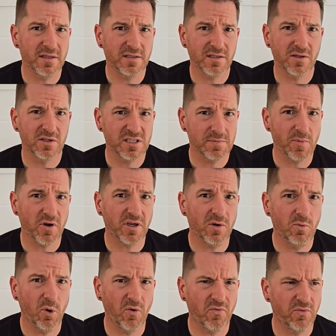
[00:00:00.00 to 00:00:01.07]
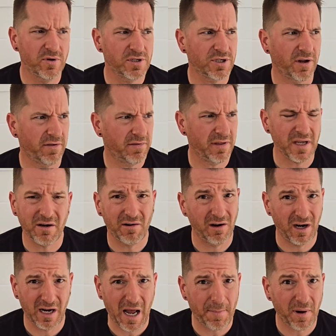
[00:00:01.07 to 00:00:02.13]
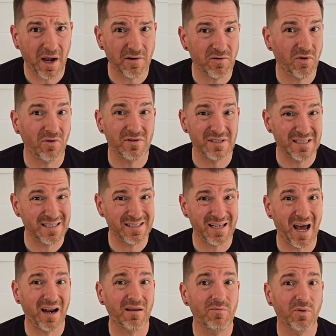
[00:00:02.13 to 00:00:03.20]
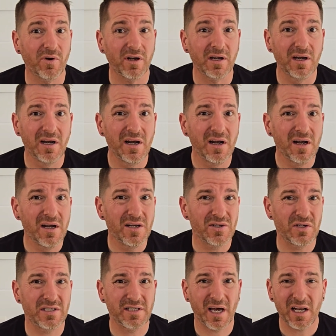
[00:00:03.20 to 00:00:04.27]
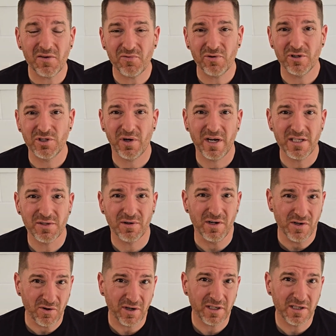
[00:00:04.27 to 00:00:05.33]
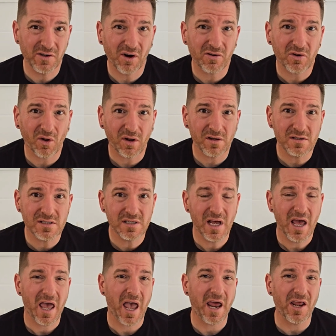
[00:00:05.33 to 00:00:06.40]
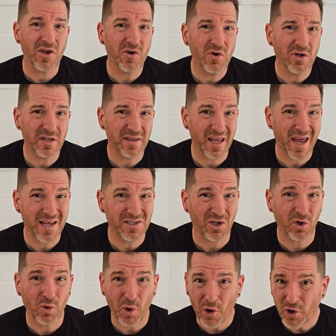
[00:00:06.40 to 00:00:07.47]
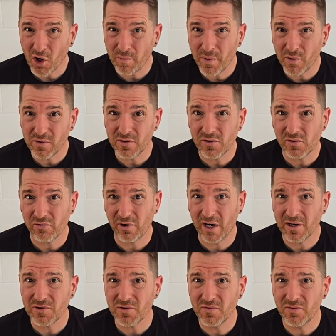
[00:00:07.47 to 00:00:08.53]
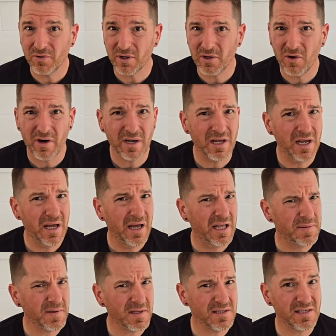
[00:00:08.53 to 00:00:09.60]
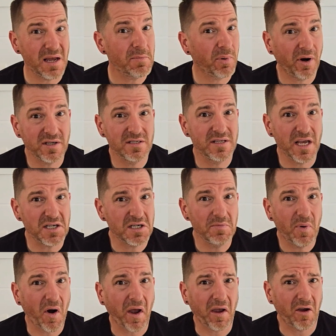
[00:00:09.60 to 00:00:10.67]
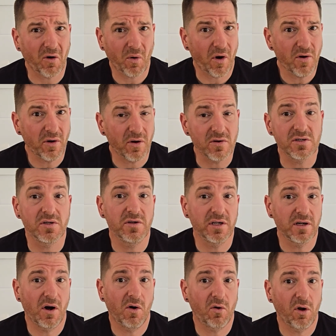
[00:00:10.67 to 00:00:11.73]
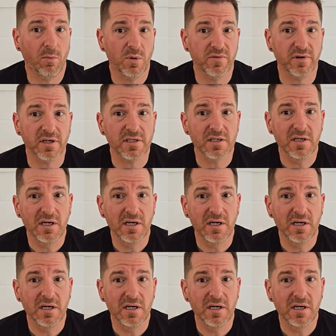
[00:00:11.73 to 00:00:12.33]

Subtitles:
to the Smoky Wolf, which I think are a couple of $100 at the starting point. So starting for a tracer at $99 and a unit that has a chrono built into for $149, it's at the same price as actually buying a chrono, so you get a whole lot with it.